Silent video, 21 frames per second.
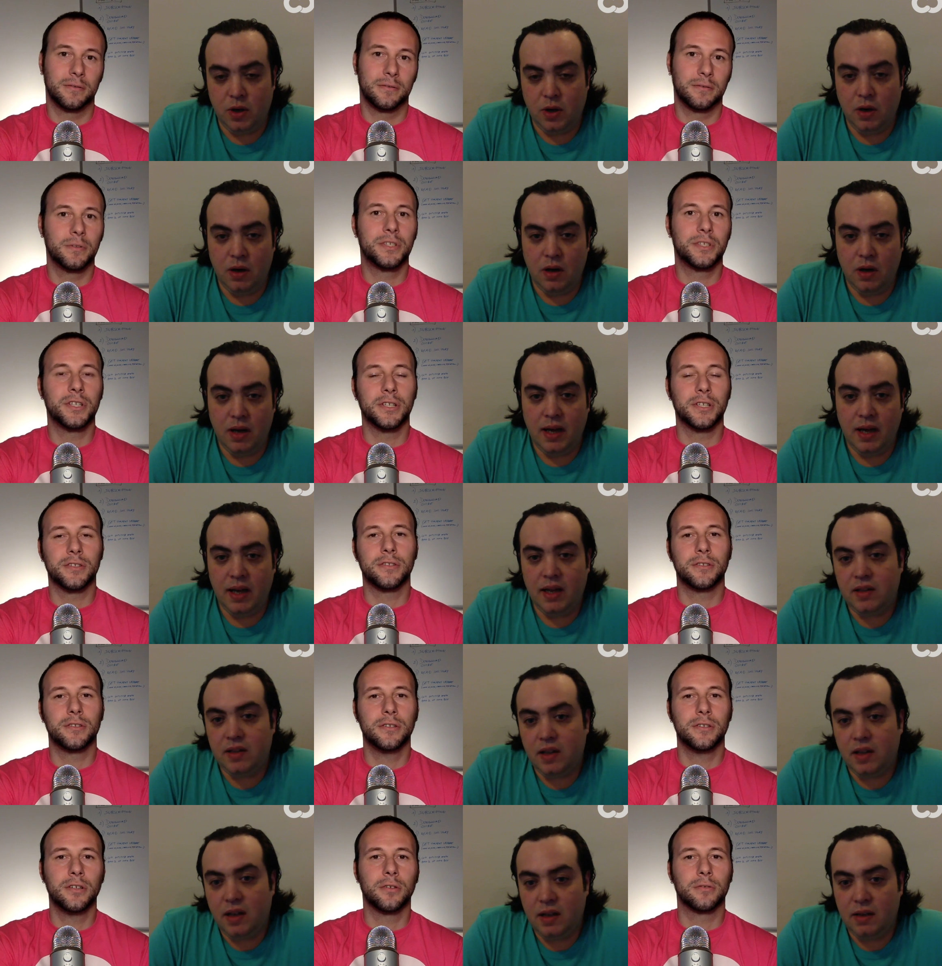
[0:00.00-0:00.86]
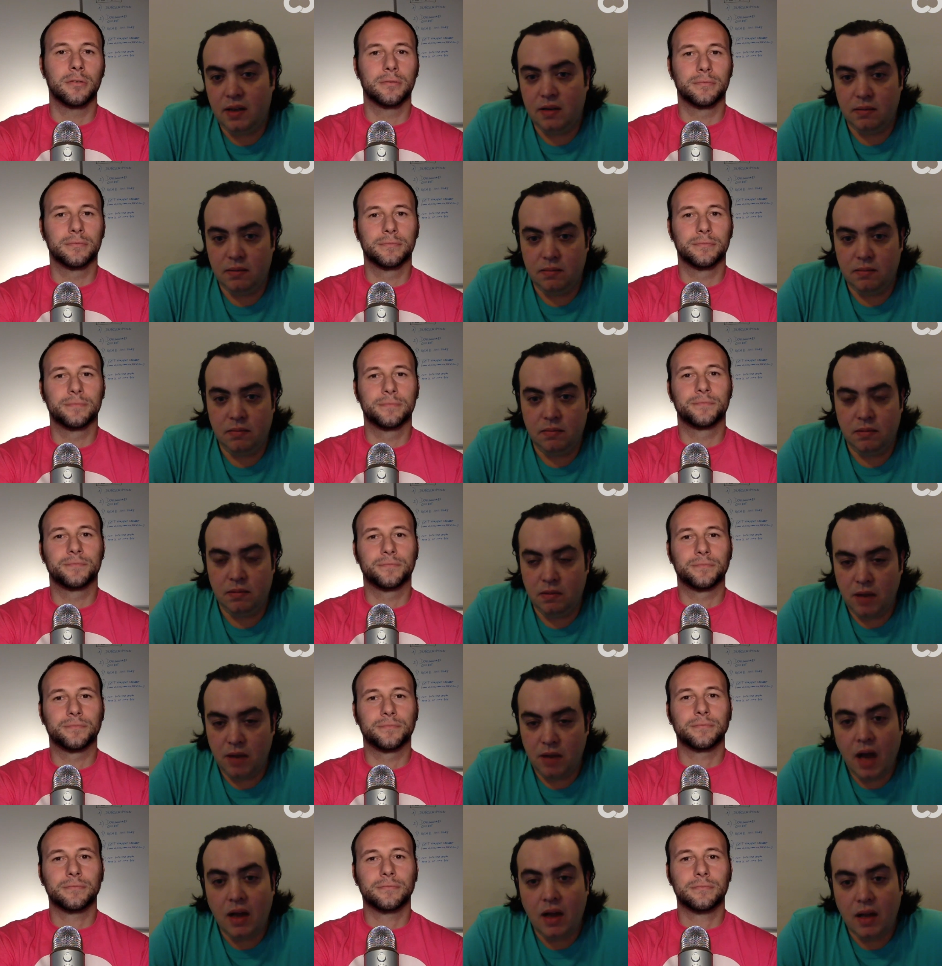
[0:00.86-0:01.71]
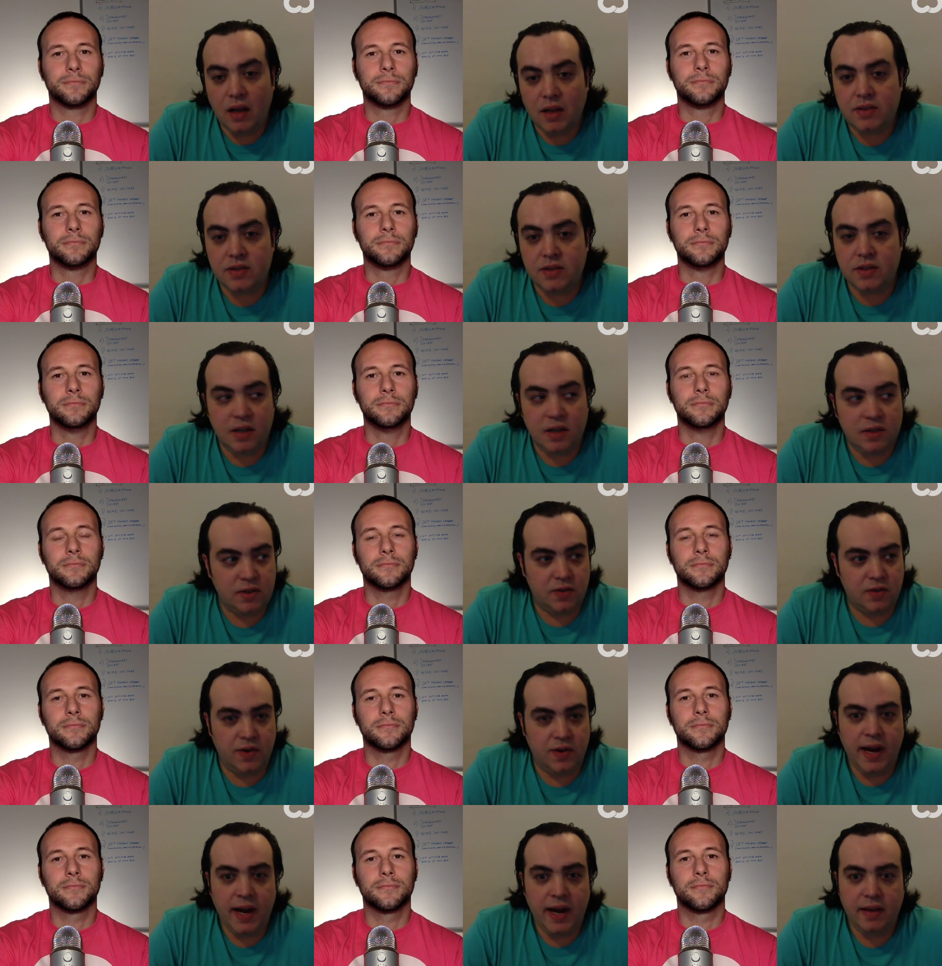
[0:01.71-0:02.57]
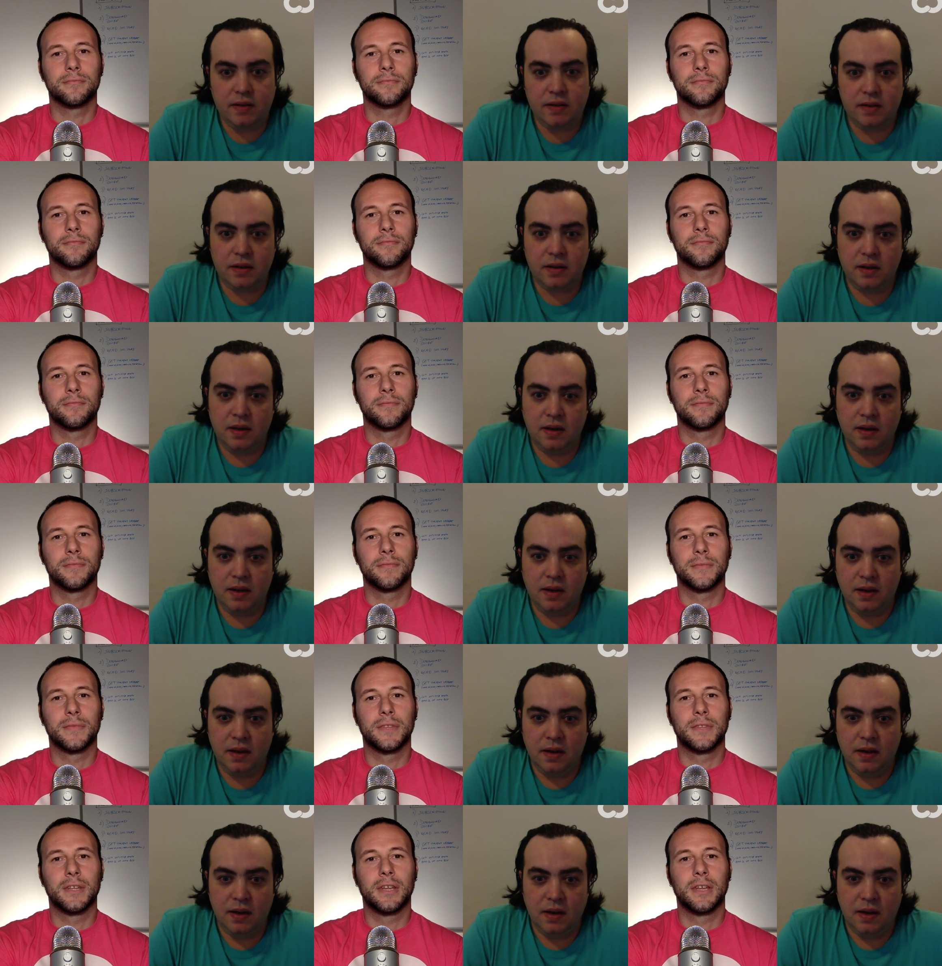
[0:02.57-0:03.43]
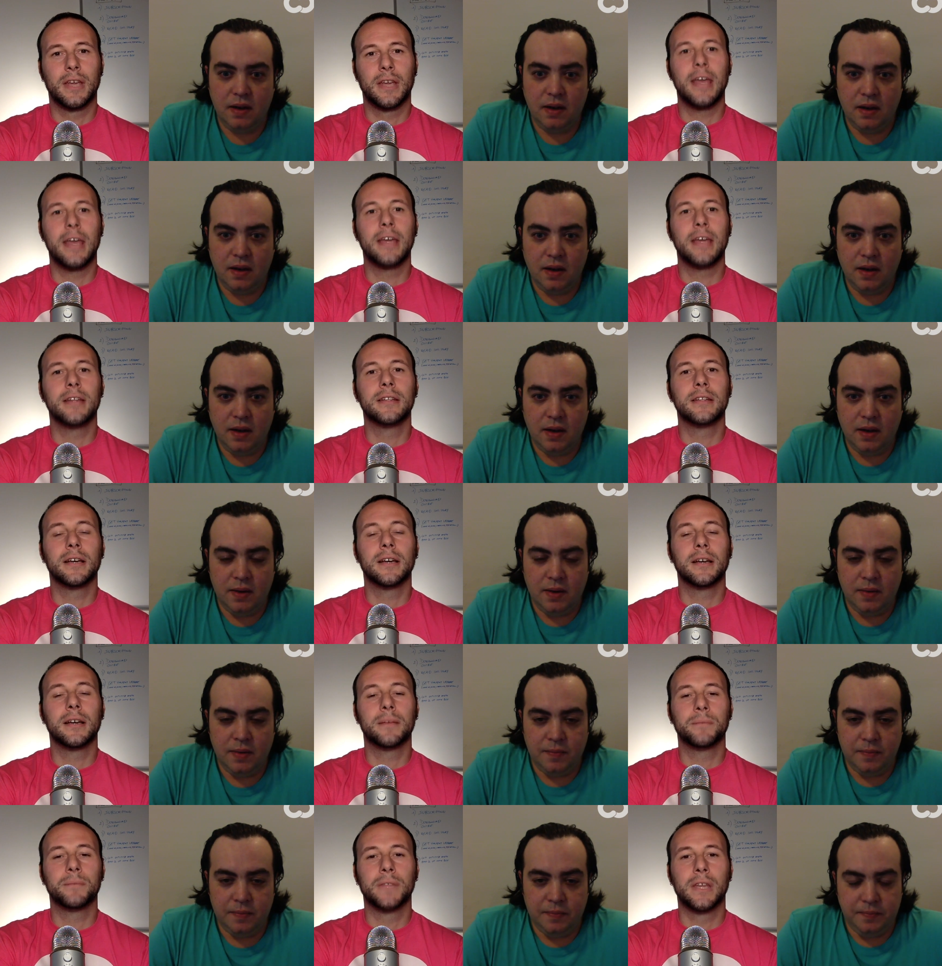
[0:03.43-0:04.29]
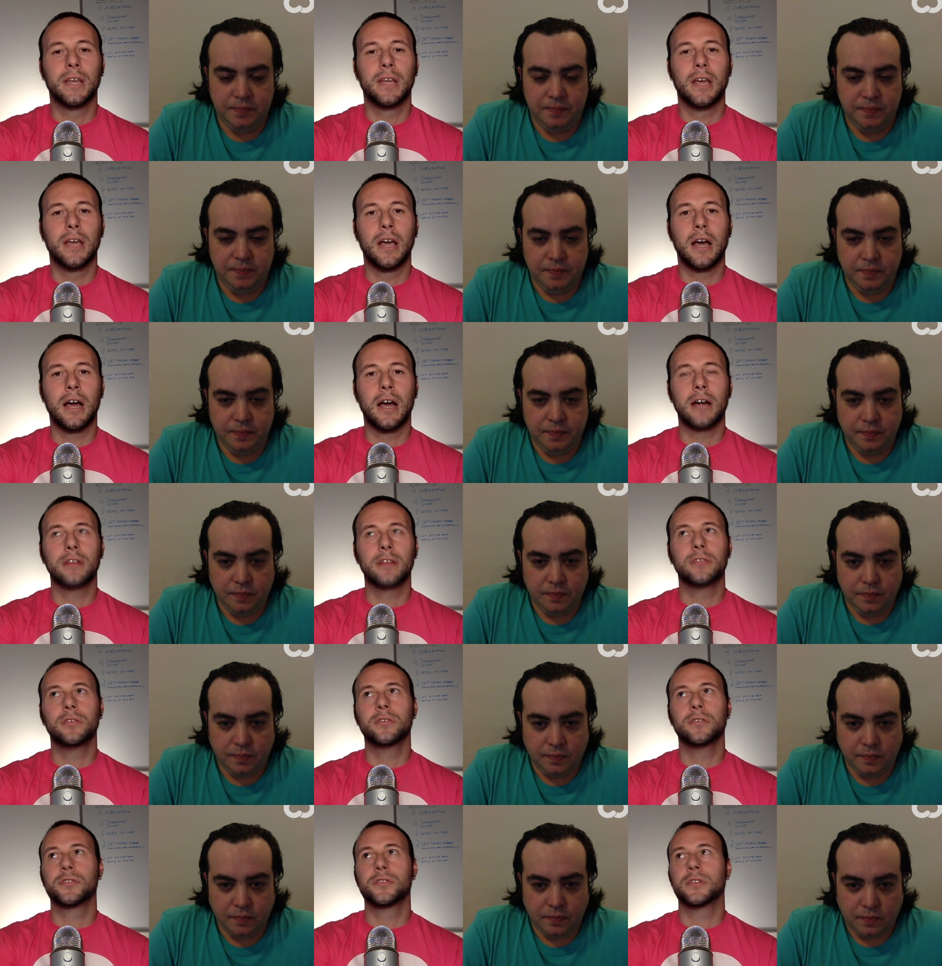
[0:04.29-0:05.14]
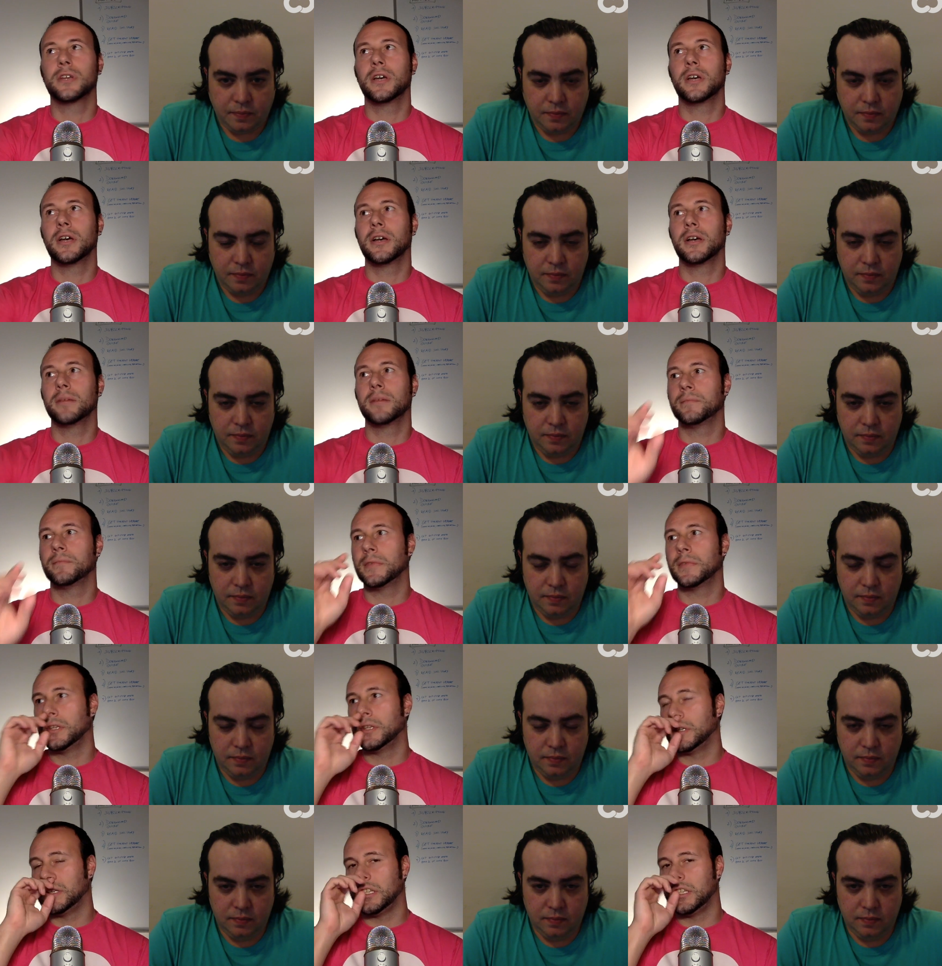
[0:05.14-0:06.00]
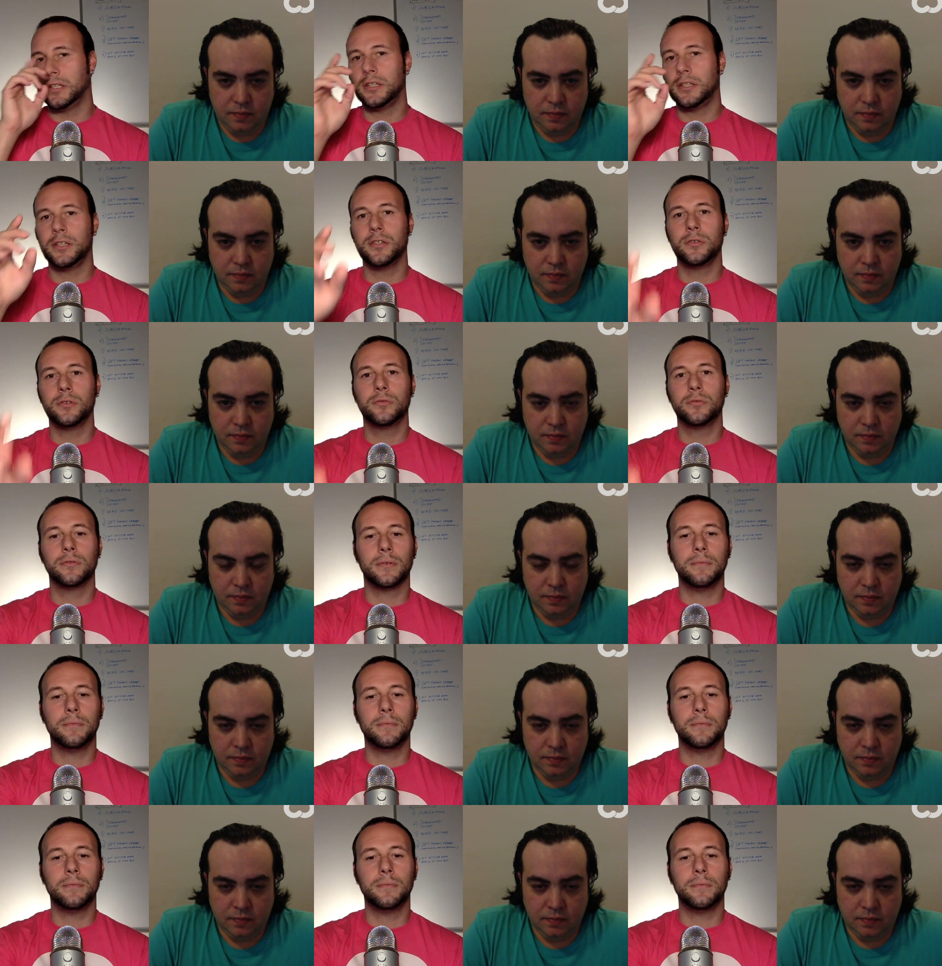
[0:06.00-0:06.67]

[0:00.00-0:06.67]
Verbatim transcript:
Speaker 1: which is it, you know
Speaker 2: yeah, it's it's great.
Speaker 1: And um, are those? Uh, did you